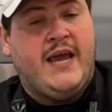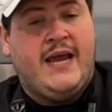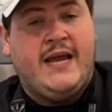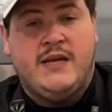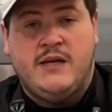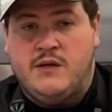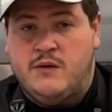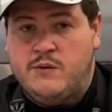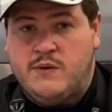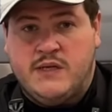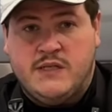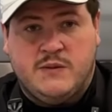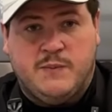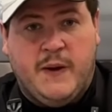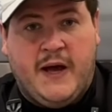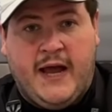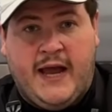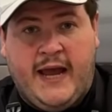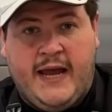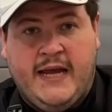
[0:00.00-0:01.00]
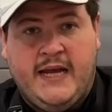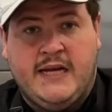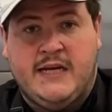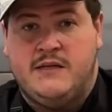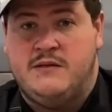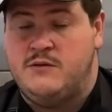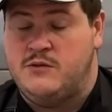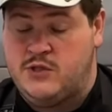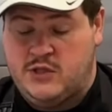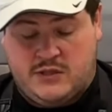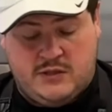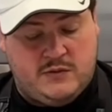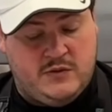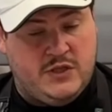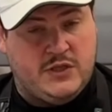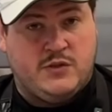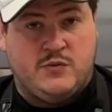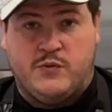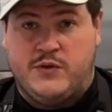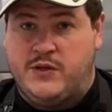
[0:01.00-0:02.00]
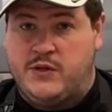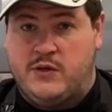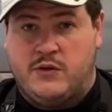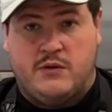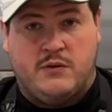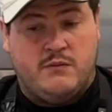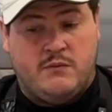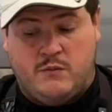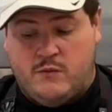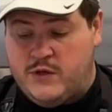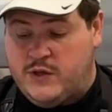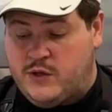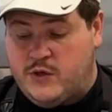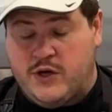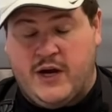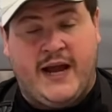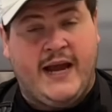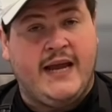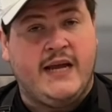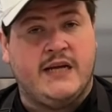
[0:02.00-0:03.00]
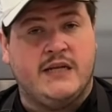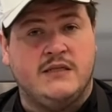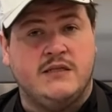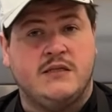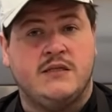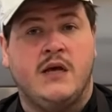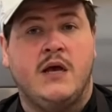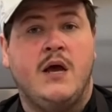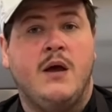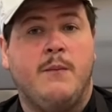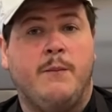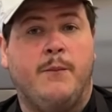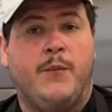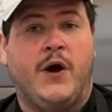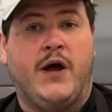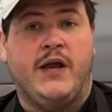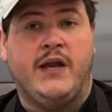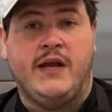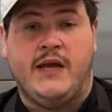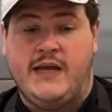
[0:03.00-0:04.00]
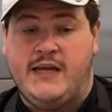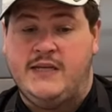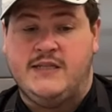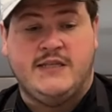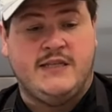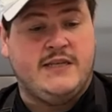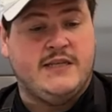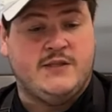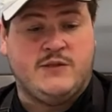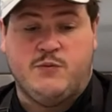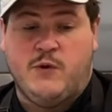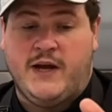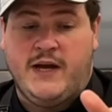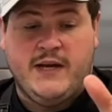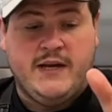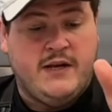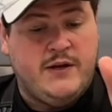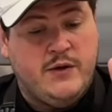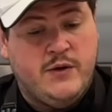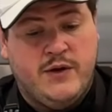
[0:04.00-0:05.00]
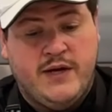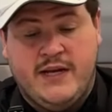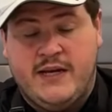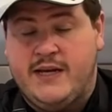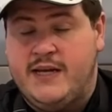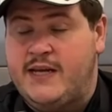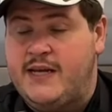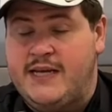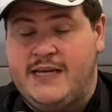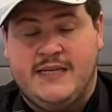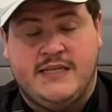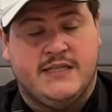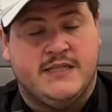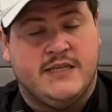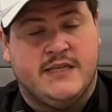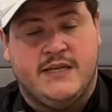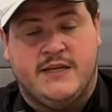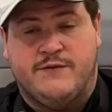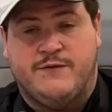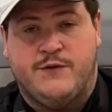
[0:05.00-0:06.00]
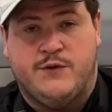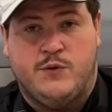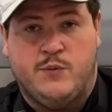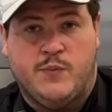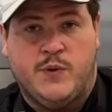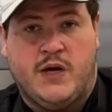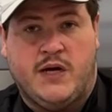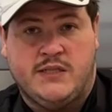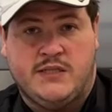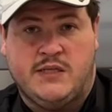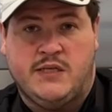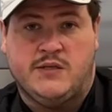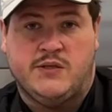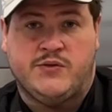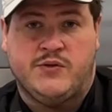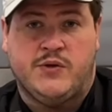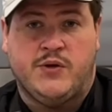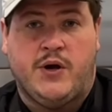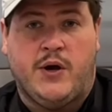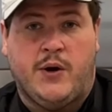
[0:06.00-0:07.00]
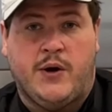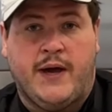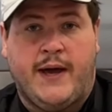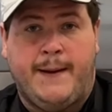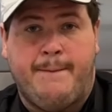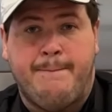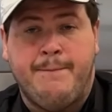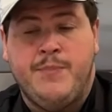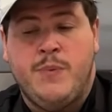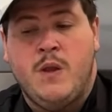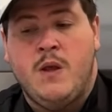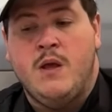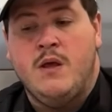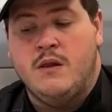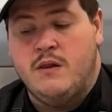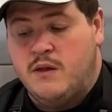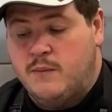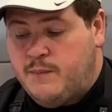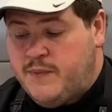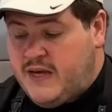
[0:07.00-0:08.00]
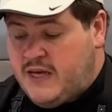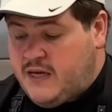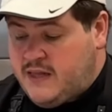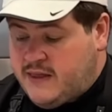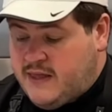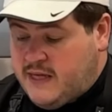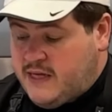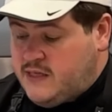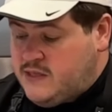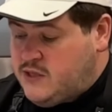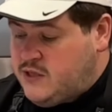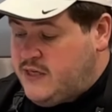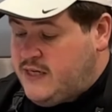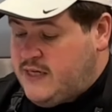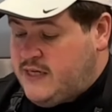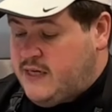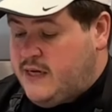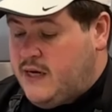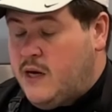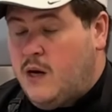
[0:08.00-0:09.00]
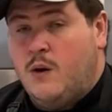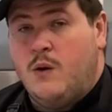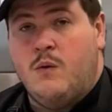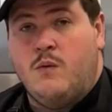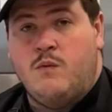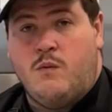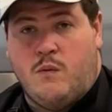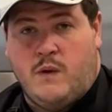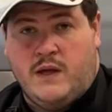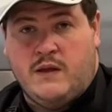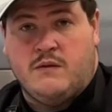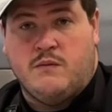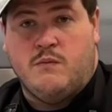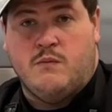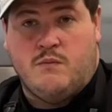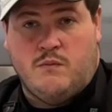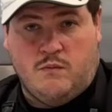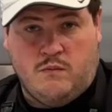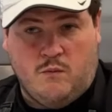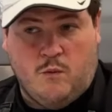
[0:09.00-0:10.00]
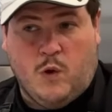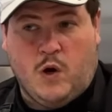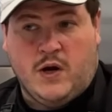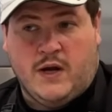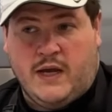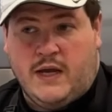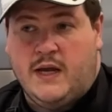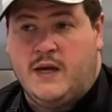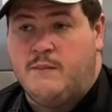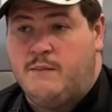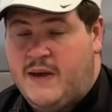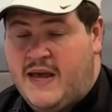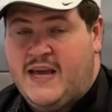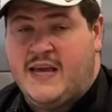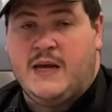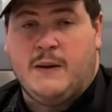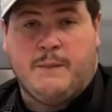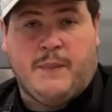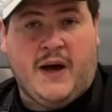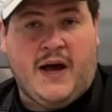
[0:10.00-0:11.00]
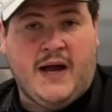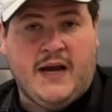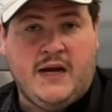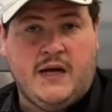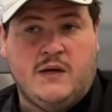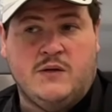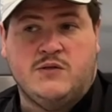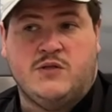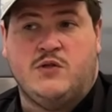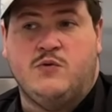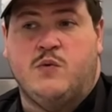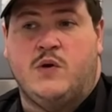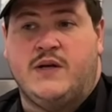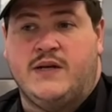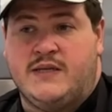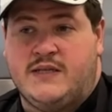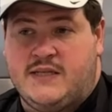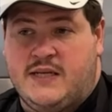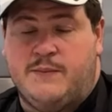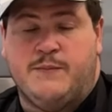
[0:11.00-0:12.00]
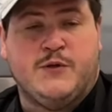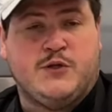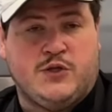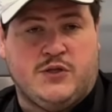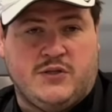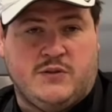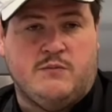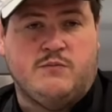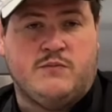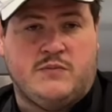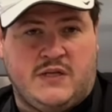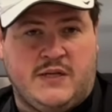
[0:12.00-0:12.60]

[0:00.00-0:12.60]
can do this by hand, just with your hands, but easiest way to do it, easily a food processor, okay? The big things you need to know with working and making pie doughs, you want temperature